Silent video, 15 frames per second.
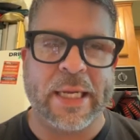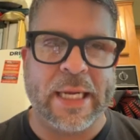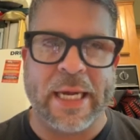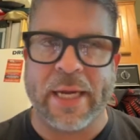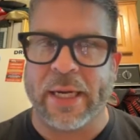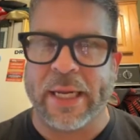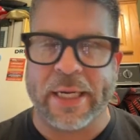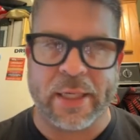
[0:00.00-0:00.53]
He
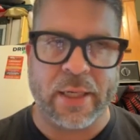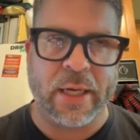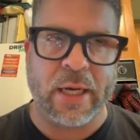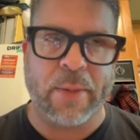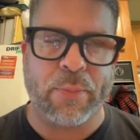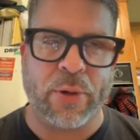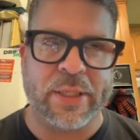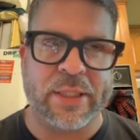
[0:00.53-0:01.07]
had like
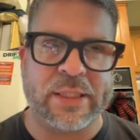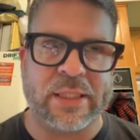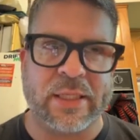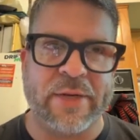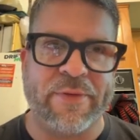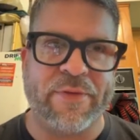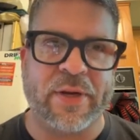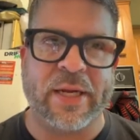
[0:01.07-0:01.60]
a pretty
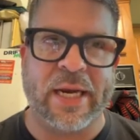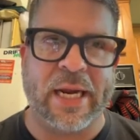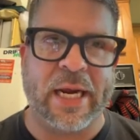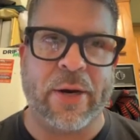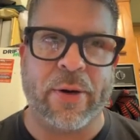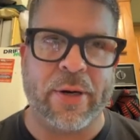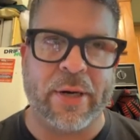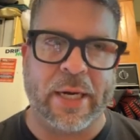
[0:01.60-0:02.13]
significant
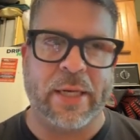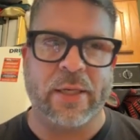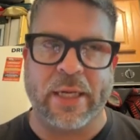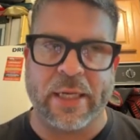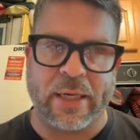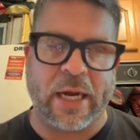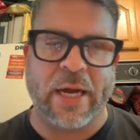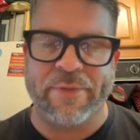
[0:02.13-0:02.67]
error, and
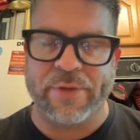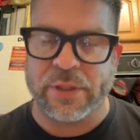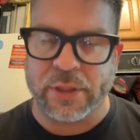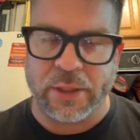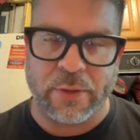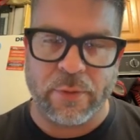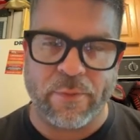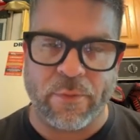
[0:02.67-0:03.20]
like
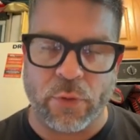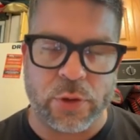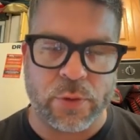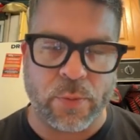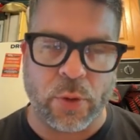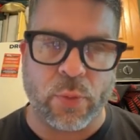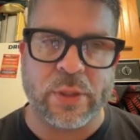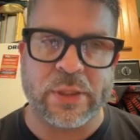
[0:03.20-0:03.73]
obviously
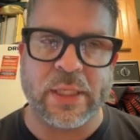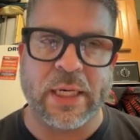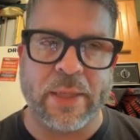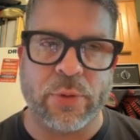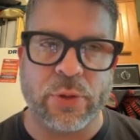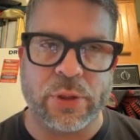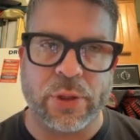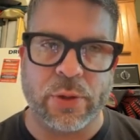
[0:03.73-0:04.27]
Forsberg wasn't
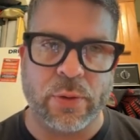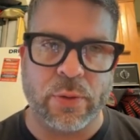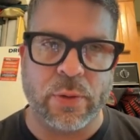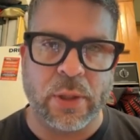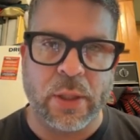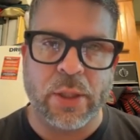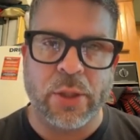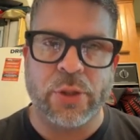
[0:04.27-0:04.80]
able to
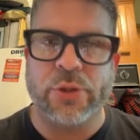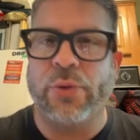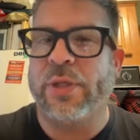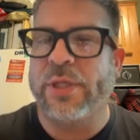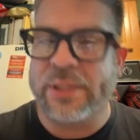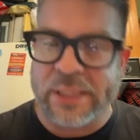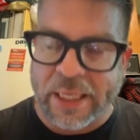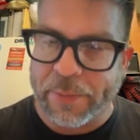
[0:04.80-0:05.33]
do
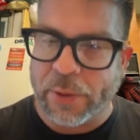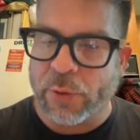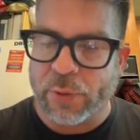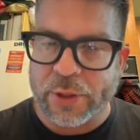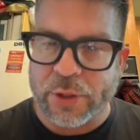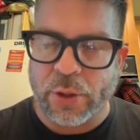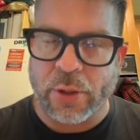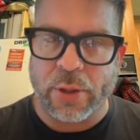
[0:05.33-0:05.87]
the same in
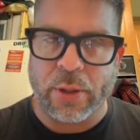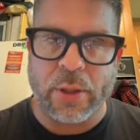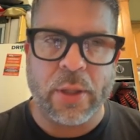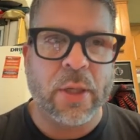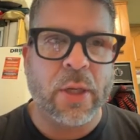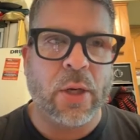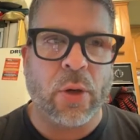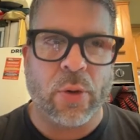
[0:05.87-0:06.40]
return
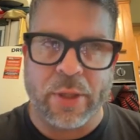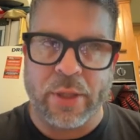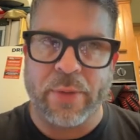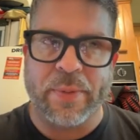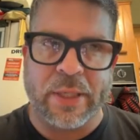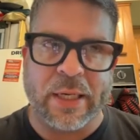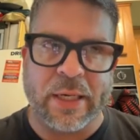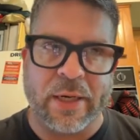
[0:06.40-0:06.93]
or in
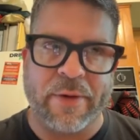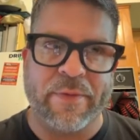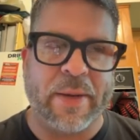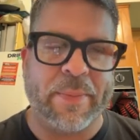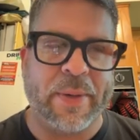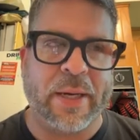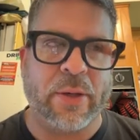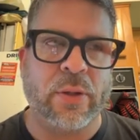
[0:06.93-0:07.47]
the beginning of
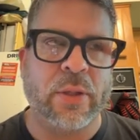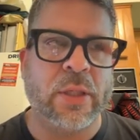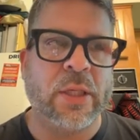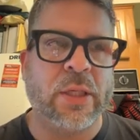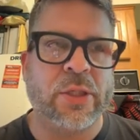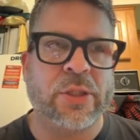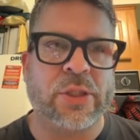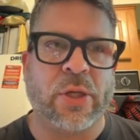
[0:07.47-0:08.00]
that battle.
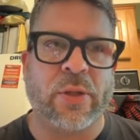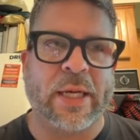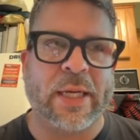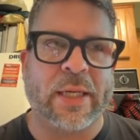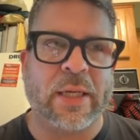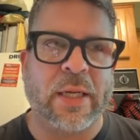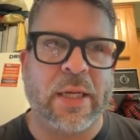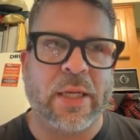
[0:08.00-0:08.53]
So
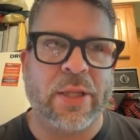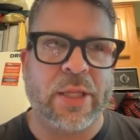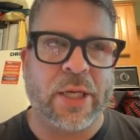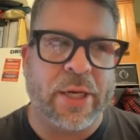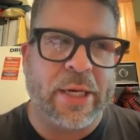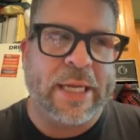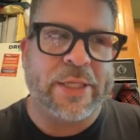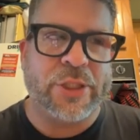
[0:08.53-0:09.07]
like the
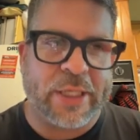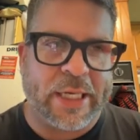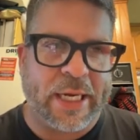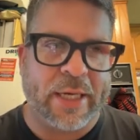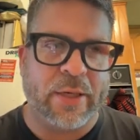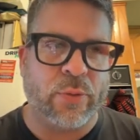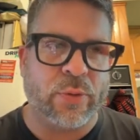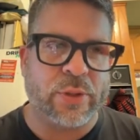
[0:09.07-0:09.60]

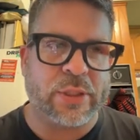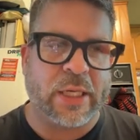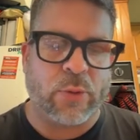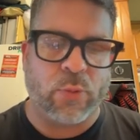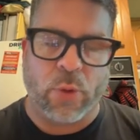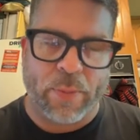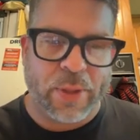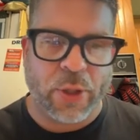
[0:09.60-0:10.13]
uneducated was
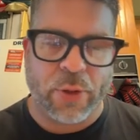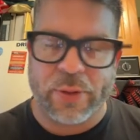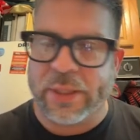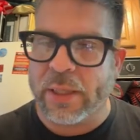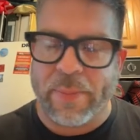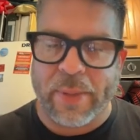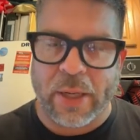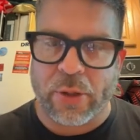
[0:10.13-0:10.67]
like, well, Manoa
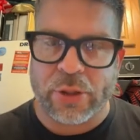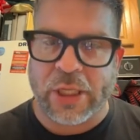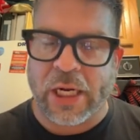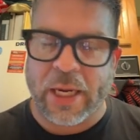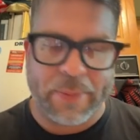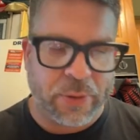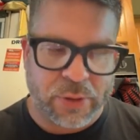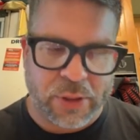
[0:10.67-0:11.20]
did a better
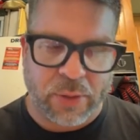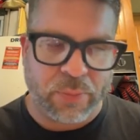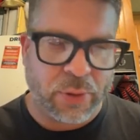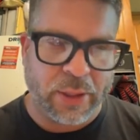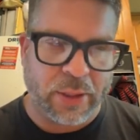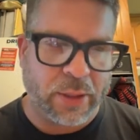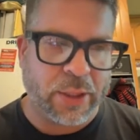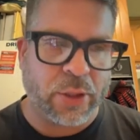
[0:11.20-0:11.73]
job. He was
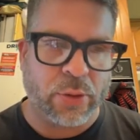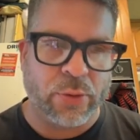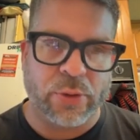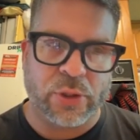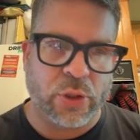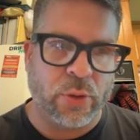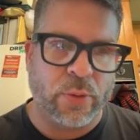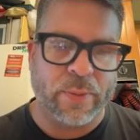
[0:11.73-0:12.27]
completely
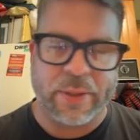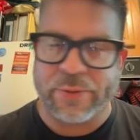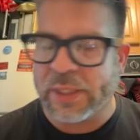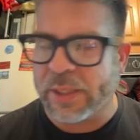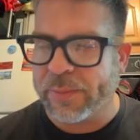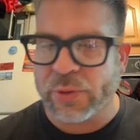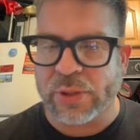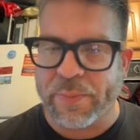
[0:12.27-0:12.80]
glued to him. He was
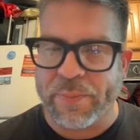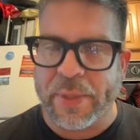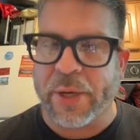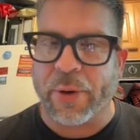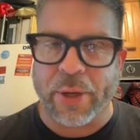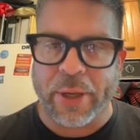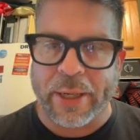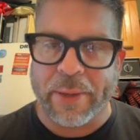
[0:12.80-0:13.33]
able to
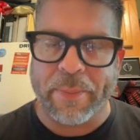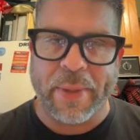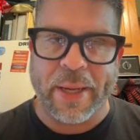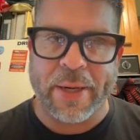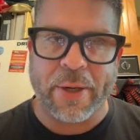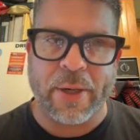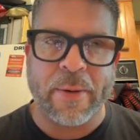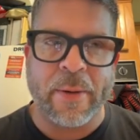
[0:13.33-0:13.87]
mirror him
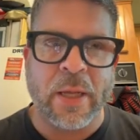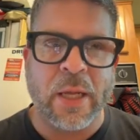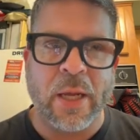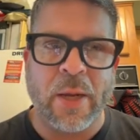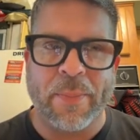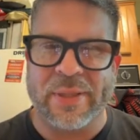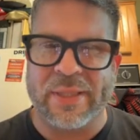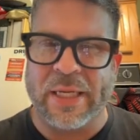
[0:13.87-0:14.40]
better,
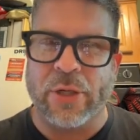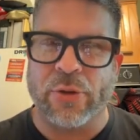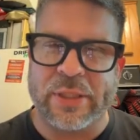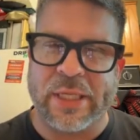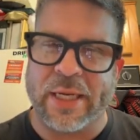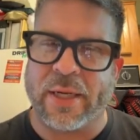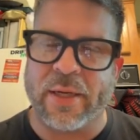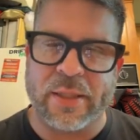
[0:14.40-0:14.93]
but they
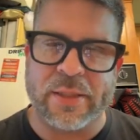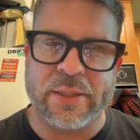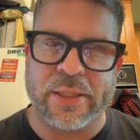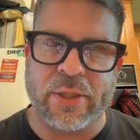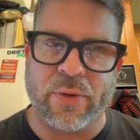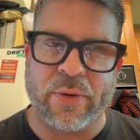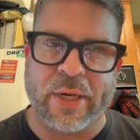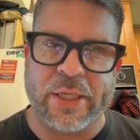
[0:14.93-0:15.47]
don't take in
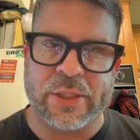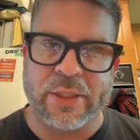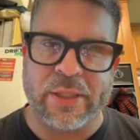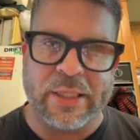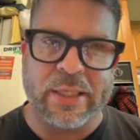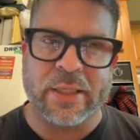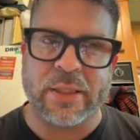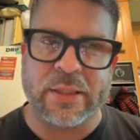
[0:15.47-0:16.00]
consideration
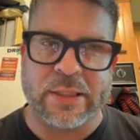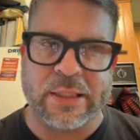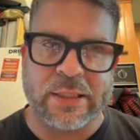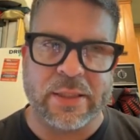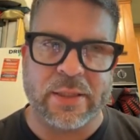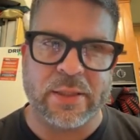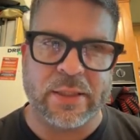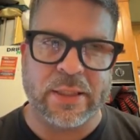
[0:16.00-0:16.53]
the
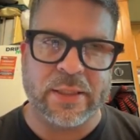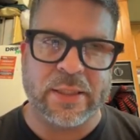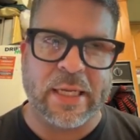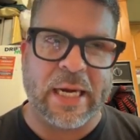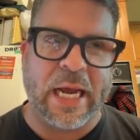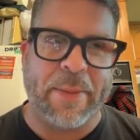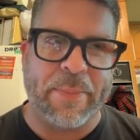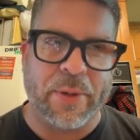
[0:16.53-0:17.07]
inconsistencies
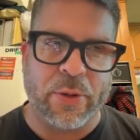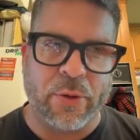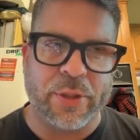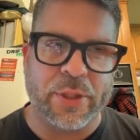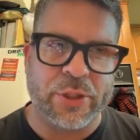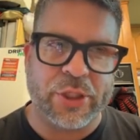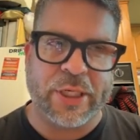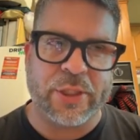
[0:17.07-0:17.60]
that happen on
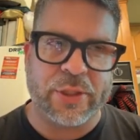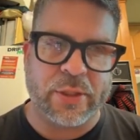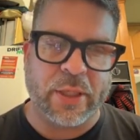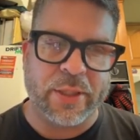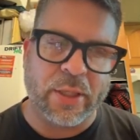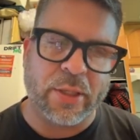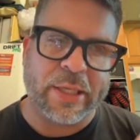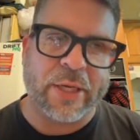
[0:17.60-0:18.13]
the chase
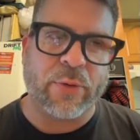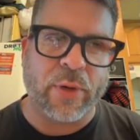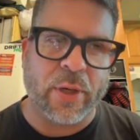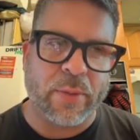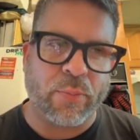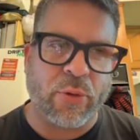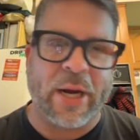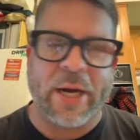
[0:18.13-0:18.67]
and the lead
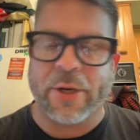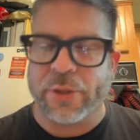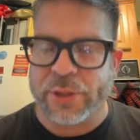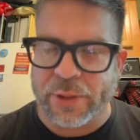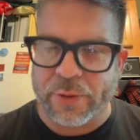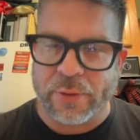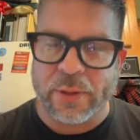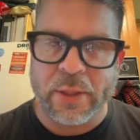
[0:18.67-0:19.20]
run prior
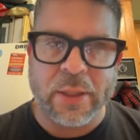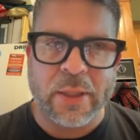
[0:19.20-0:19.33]
to.